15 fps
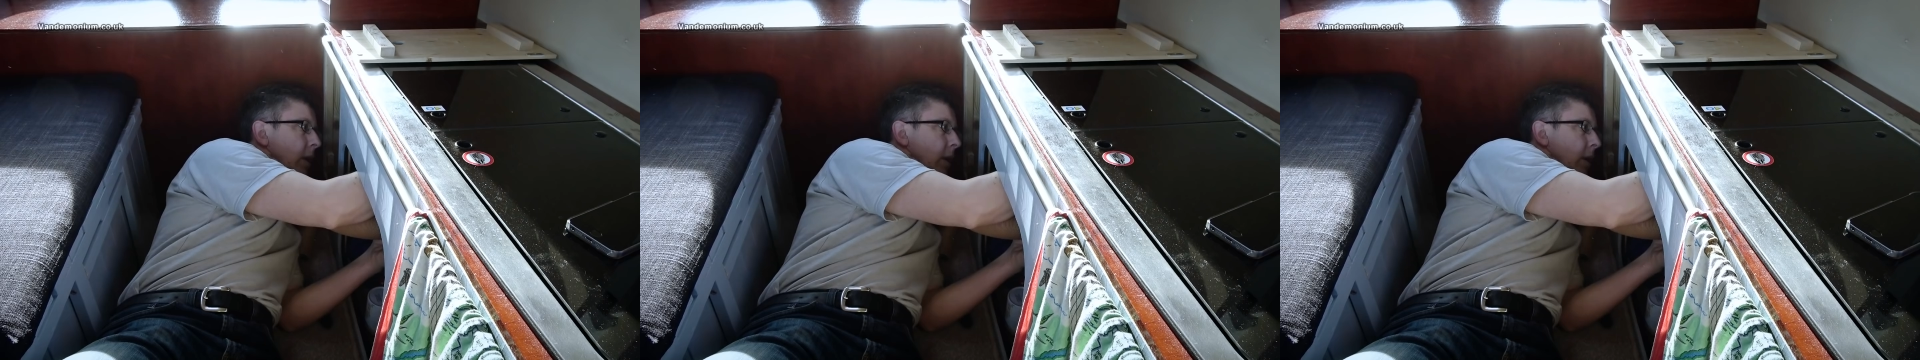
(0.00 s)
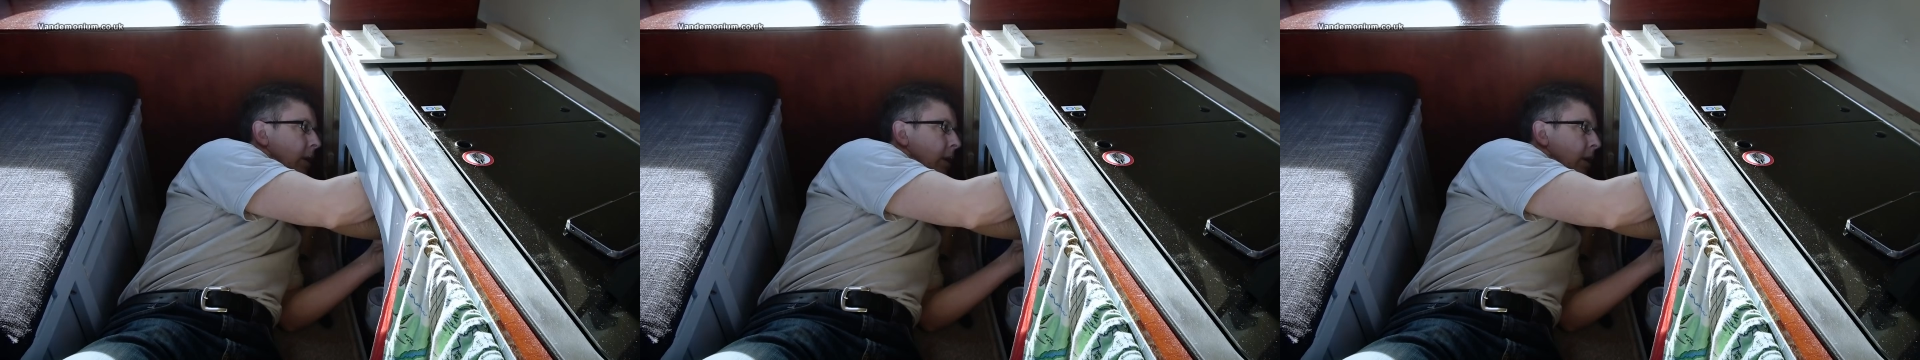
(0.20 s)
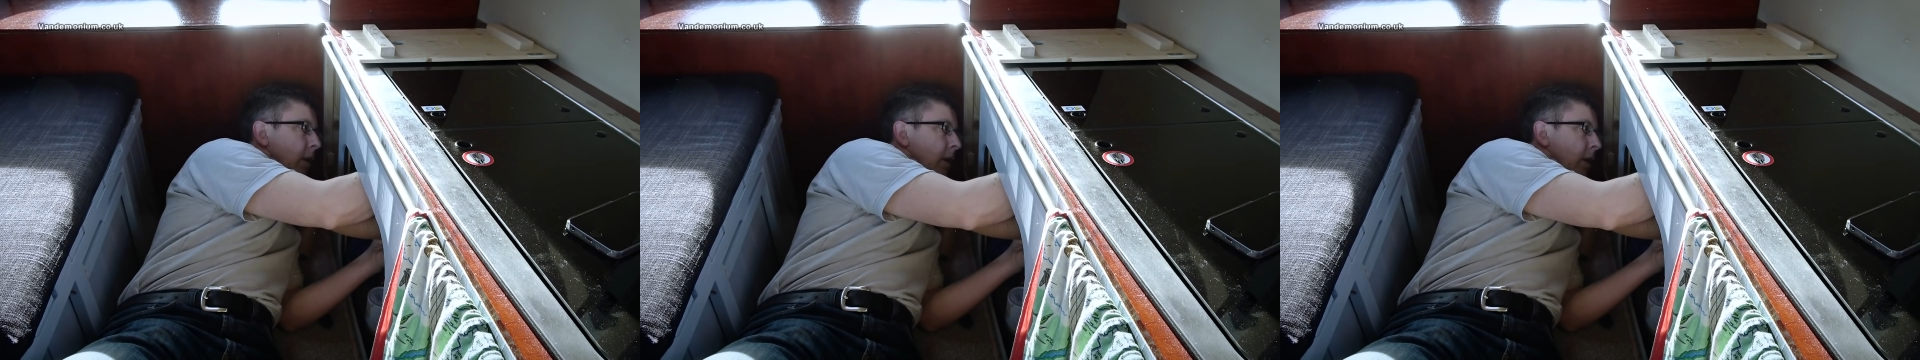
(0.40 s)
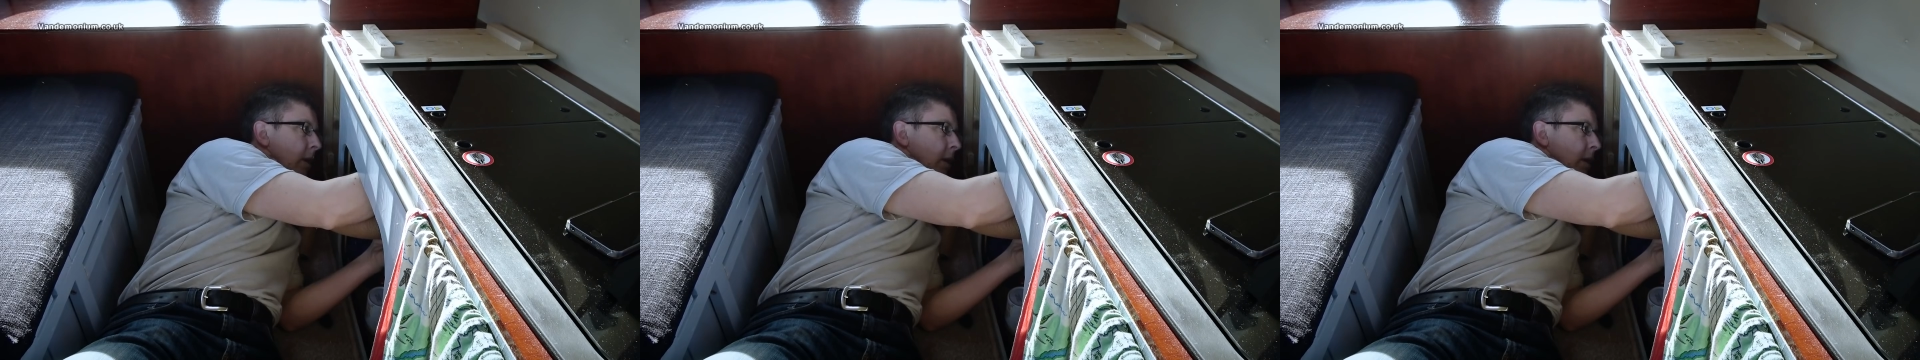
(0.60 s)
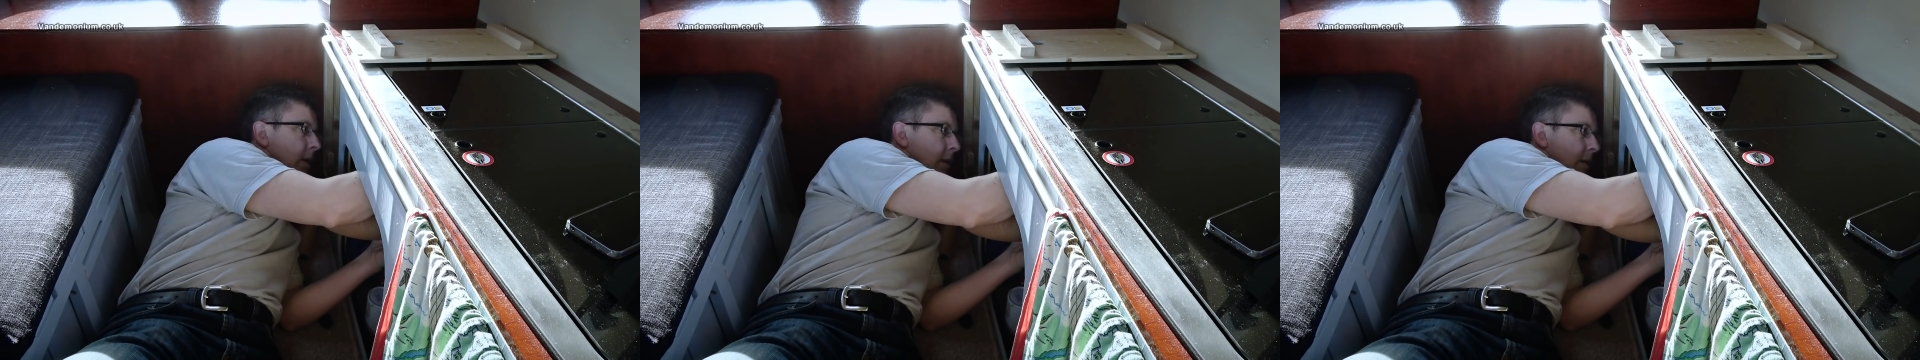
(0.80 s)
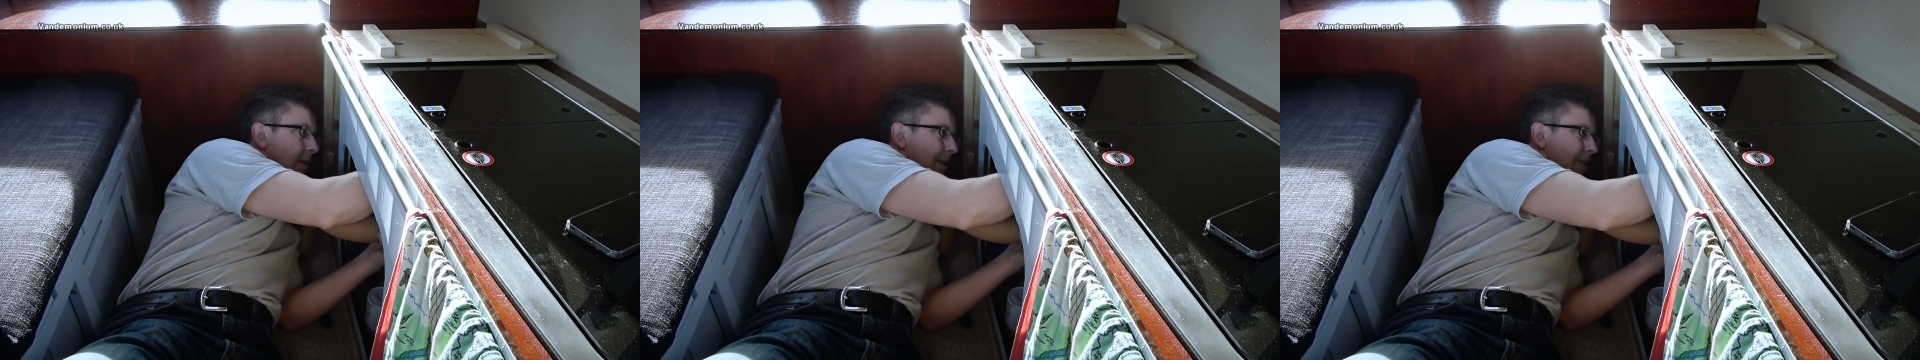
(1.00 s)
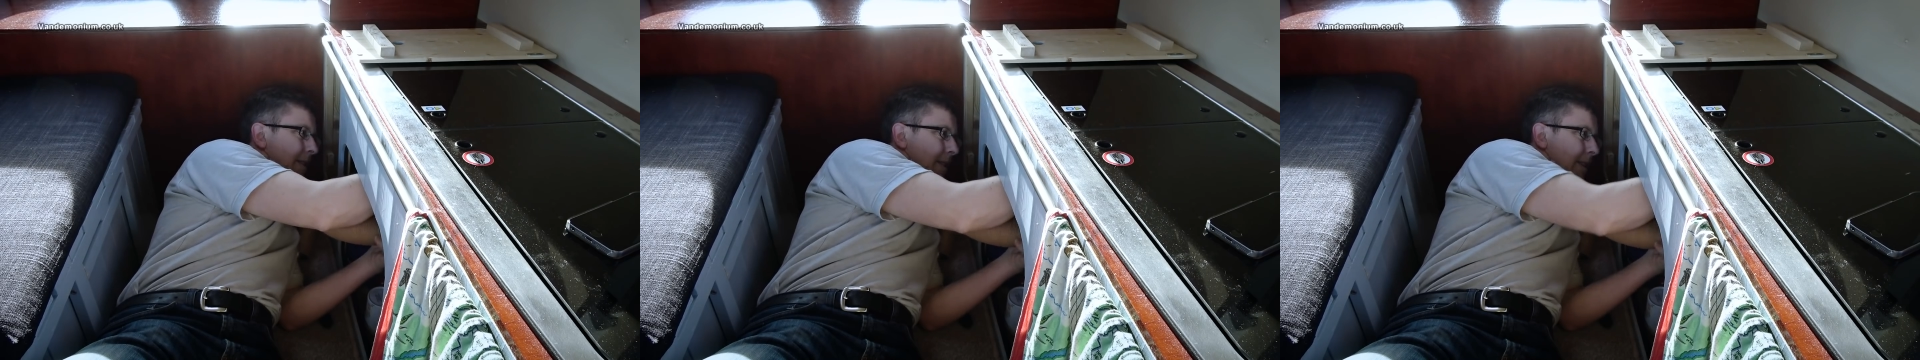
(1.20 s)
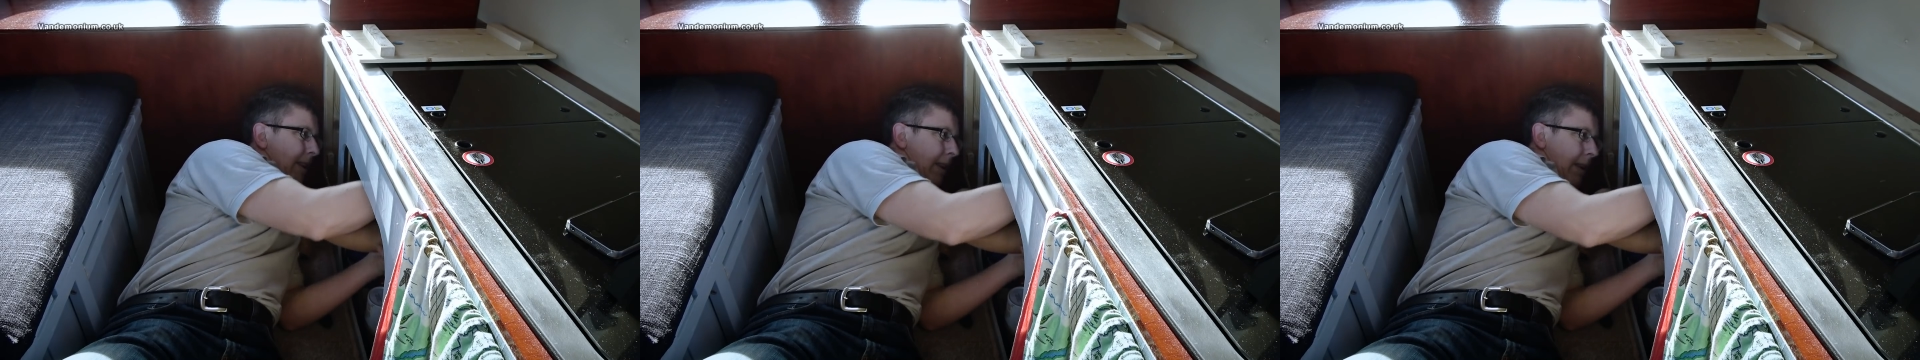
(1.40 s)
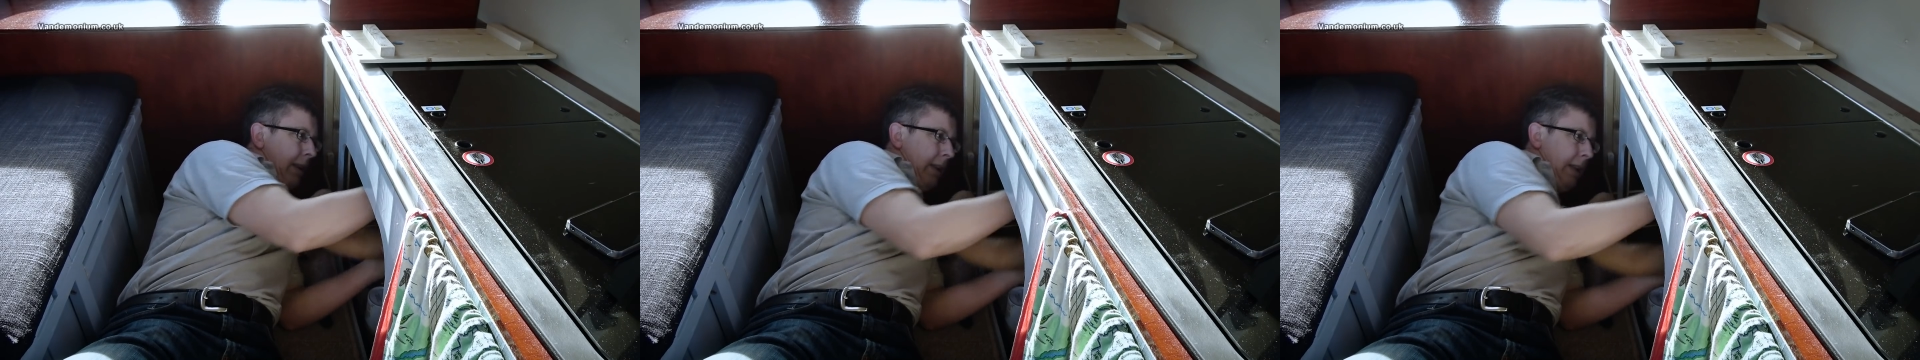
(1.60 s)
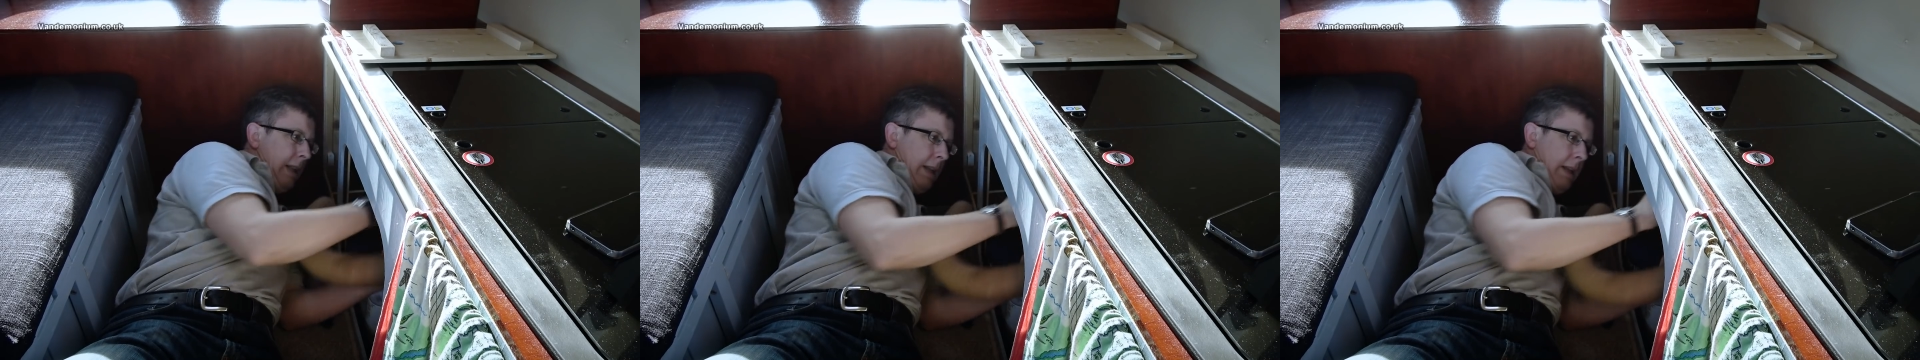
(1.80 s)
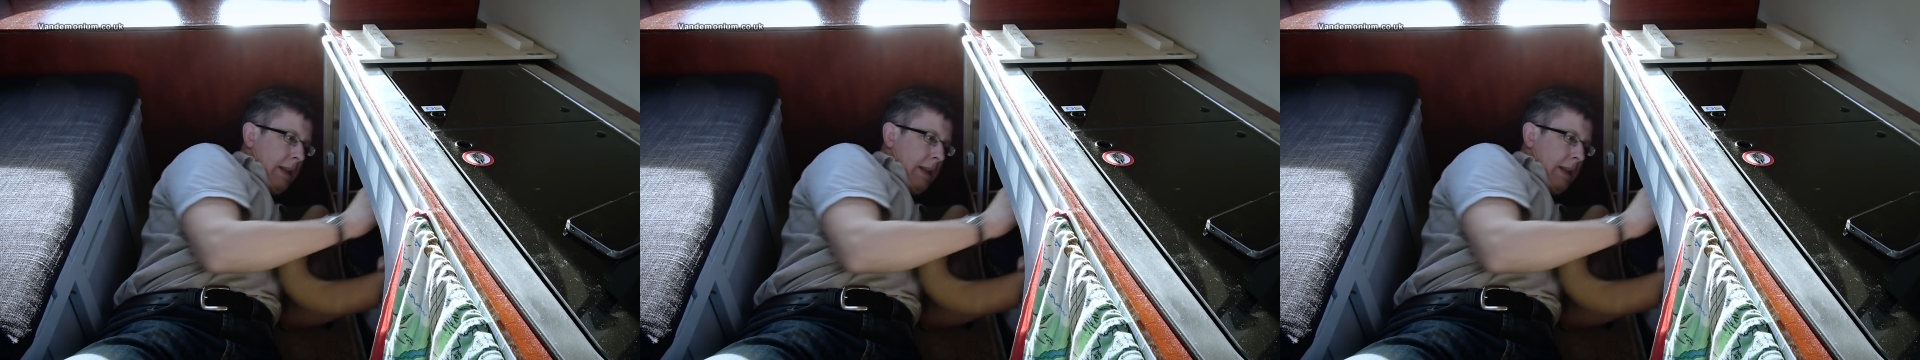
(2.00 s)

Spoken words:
(silence)